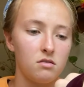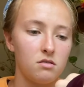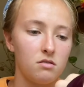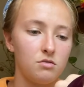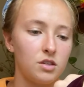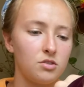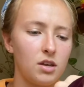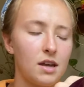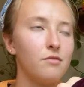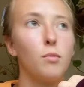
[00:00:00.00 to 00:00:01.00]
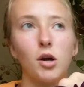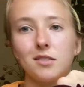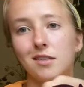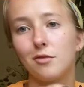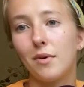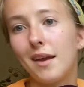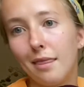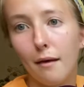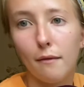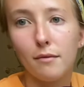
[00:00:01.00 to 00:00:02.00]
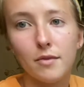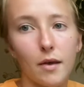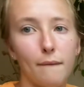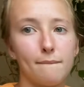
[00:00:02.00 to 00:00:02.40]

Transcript: She says you can't have margs in the rain though, so.